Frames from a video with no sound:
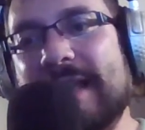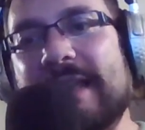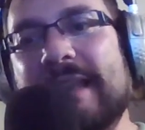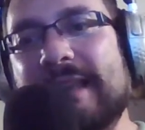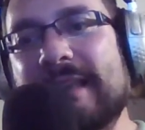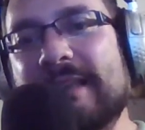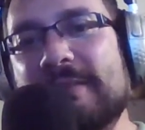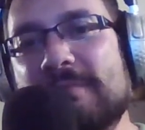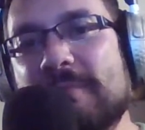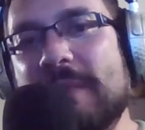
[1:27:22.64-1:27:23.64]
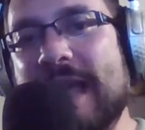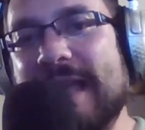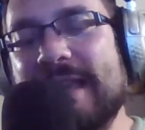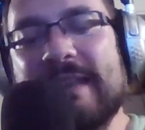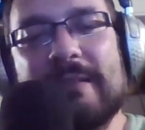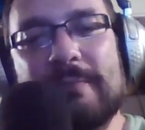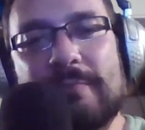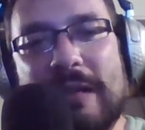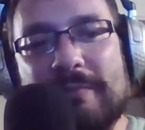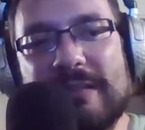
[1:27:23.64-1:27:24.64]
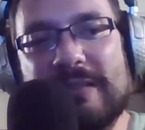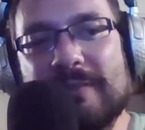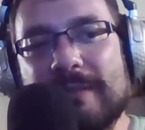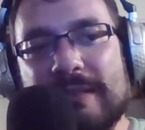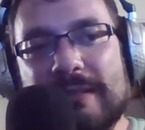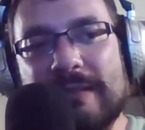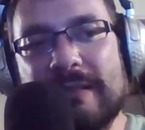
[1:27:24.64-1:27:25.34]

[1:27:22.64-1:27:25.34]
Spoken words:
in May and probably doing